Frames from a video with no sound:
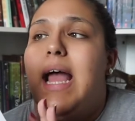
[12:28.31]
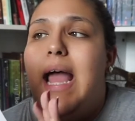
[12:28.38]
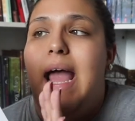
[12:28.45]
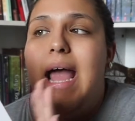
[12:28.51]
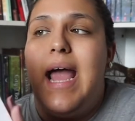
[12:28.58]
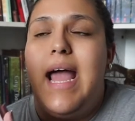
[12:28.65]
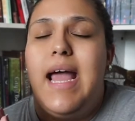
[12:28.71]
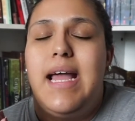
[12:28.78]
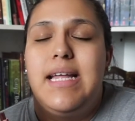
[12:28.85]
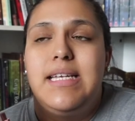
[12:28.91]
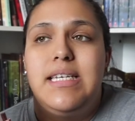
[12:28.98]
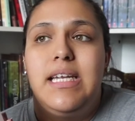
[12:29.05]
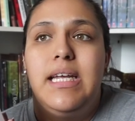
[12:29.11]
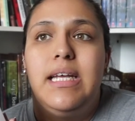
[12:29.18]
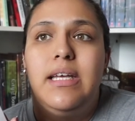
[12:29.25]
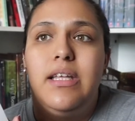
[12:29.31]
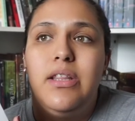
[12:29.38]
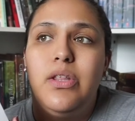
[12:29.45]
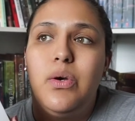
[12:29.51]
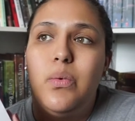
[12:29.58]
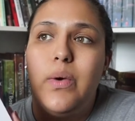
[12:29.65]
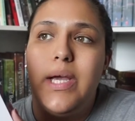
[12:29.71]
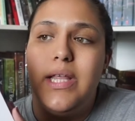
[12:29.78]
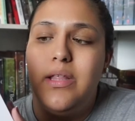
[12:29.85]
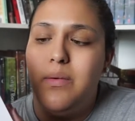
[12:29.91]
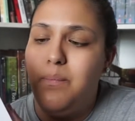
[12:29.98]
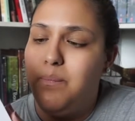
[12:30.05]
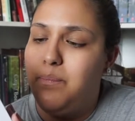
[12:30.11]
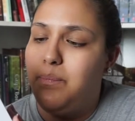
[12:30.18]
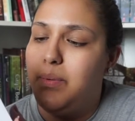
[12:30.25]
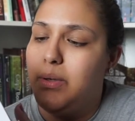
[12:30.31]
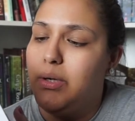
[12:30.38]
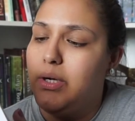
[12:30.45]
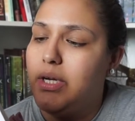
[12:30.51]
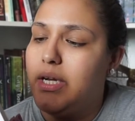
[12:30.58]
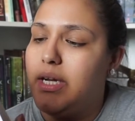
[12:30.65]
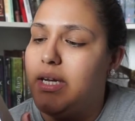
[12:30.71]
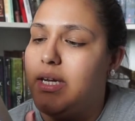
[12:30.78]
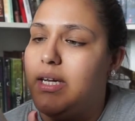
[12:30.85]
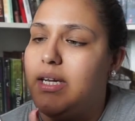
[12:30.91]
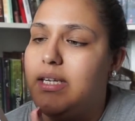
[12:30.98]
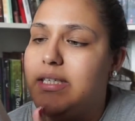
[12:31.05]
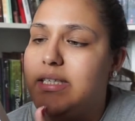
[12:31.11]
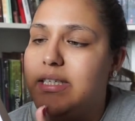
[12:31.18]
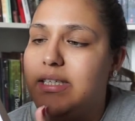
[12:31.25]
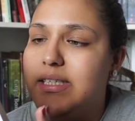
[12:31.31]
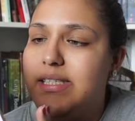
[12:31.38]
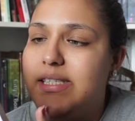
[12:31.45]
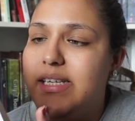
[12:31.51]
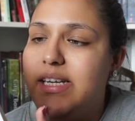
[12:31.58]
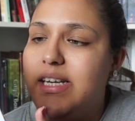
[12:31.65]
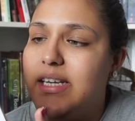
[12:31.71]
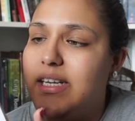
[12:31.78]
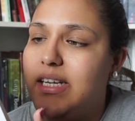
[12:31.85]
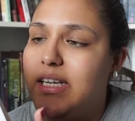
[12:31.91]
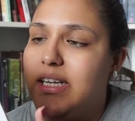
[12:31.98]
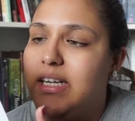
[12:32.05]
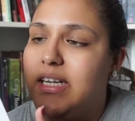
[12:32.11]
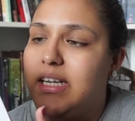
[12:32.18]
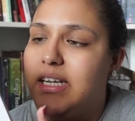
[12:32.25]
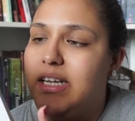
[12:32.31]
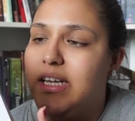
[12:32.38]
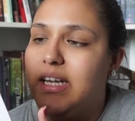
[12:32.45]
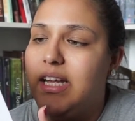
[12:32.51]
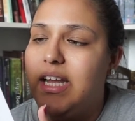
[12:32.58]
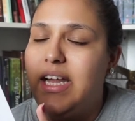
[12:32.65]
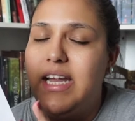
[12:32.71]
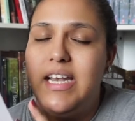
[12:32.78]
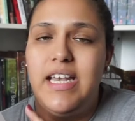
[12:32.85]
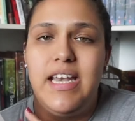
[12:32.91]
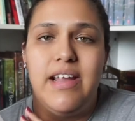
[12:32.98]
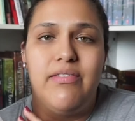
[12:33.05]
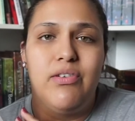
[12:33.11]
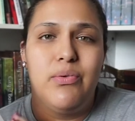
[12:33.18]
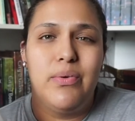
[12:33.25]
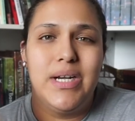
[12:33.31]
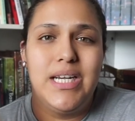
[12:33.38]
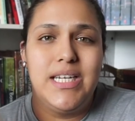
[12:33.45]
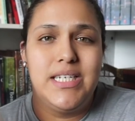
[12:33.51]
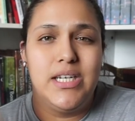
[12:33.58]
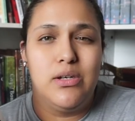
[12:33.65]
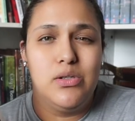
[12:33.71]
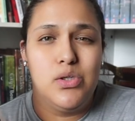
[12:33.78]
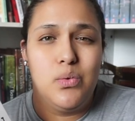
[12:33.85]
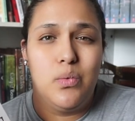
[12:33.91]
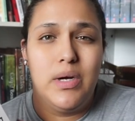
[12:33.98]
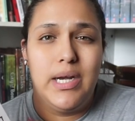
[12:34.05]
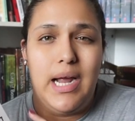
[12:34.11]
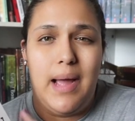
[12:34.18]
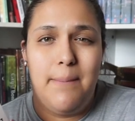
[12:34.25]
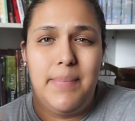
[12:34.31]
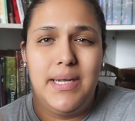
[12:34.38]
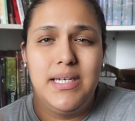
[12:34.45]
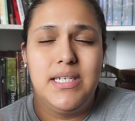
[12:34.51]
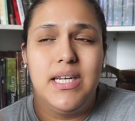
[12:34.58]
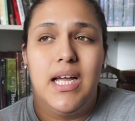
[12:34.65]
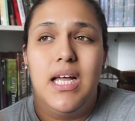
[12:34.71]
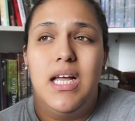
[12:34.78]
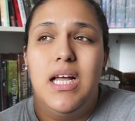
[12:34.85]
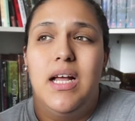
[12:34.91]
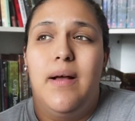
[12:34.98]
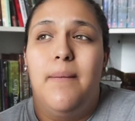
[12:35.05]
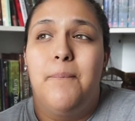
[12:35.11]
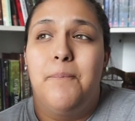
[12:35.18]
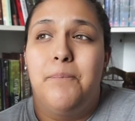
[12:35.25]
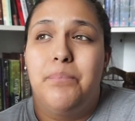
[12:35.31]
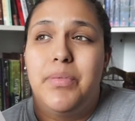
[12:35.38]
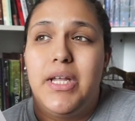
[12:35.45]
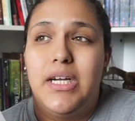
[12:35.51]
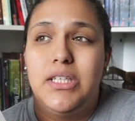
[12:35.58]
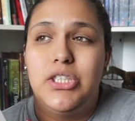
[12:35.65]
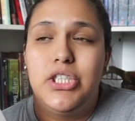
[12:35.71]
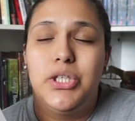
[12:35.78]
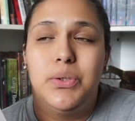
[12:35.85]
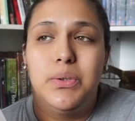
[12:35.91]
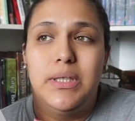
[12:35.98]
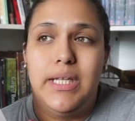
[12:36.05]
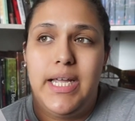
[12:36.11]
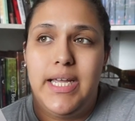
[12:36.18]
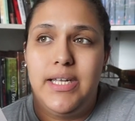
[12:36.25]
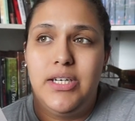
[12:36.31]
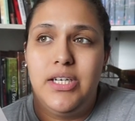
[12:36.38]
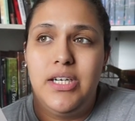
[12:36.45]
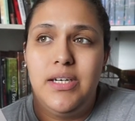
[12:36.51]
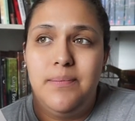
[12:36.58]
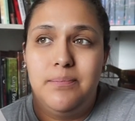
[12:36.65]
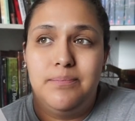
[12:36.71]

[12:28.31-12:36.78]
And the way the book does it, it never really tells you what happened until later,